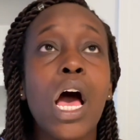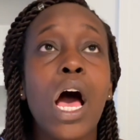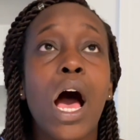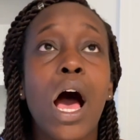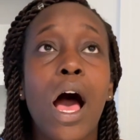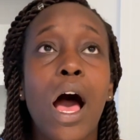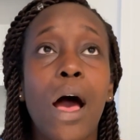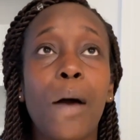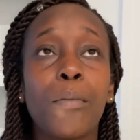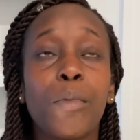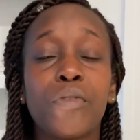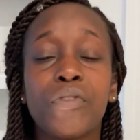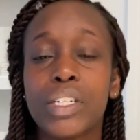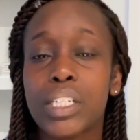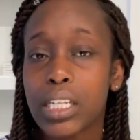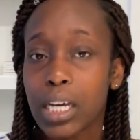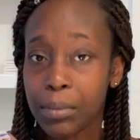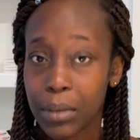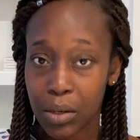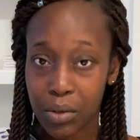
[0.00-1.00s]

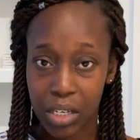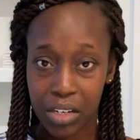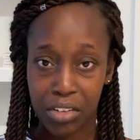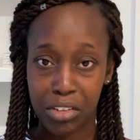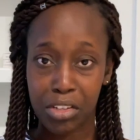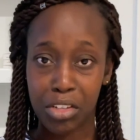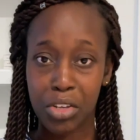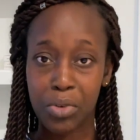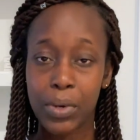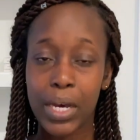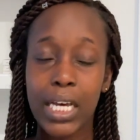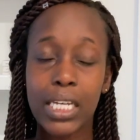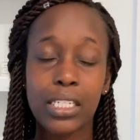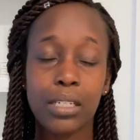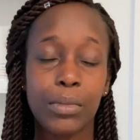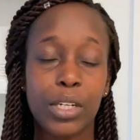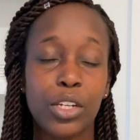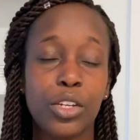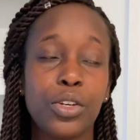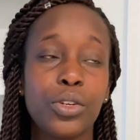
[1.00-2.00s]
Obviously I'm out here in the US,
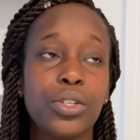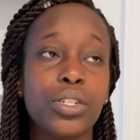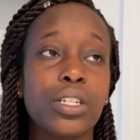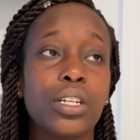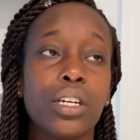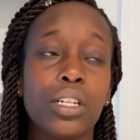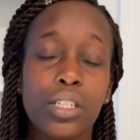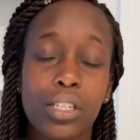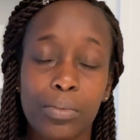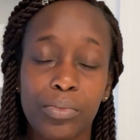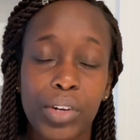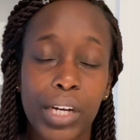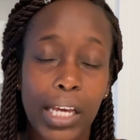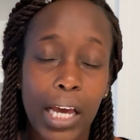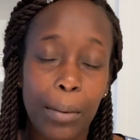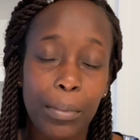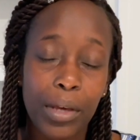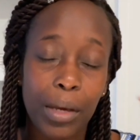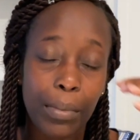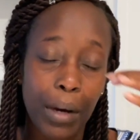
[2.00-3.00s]
I'm in Houston, so I'm really
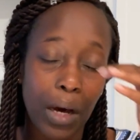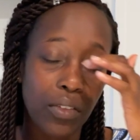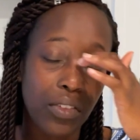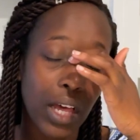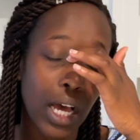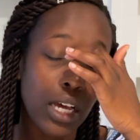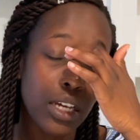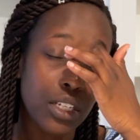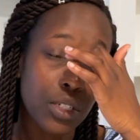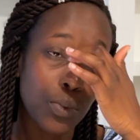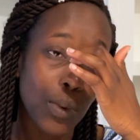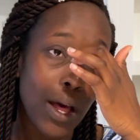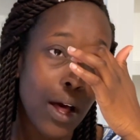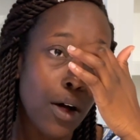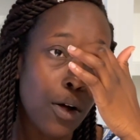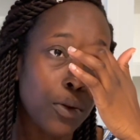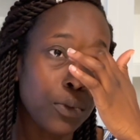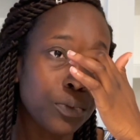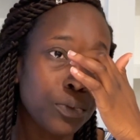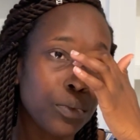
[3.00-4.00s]
happy about that as
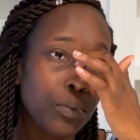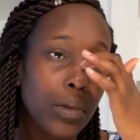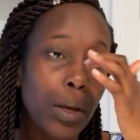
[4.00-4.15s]
well.